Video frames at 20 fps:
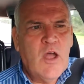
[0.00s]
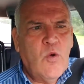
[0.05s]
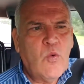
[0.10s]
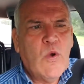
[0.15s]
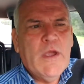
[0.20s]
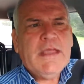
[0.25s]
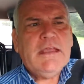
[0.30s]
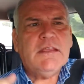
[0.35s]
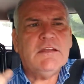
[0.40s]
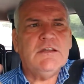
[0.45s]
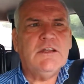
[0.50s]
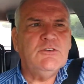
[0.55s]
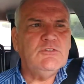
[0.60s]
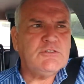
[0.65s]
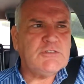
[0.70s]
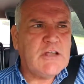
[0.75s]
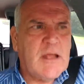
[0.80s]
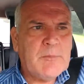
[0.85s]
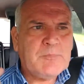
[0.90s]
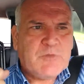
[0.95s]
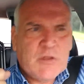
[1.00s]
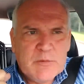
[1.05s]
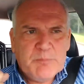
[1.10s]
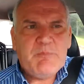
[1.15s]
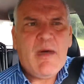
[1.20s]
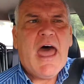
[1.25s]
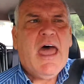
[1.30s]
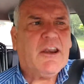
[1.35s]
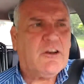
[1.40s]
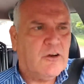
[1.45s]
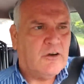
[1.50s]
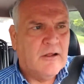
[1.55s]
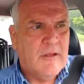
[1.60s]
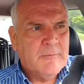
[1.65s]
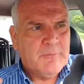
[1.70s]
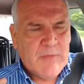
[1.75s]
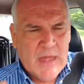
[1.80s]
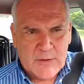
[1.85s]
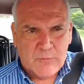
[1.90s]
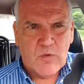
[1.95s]
We can do something better
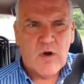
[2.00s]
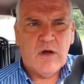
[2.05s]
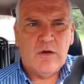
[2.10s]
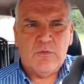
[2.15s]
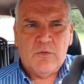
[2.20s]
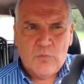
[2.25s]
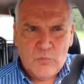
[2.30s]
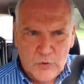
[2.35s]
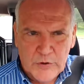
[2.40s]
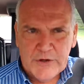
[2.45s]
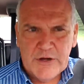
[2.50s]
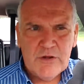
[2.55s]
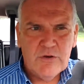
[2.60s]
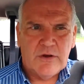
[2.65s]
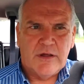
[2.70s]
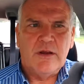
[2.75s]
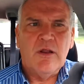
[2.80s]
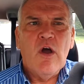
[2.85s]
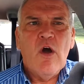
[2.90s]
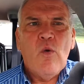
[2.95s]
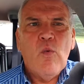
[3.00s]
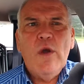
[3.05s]
than what we're doing.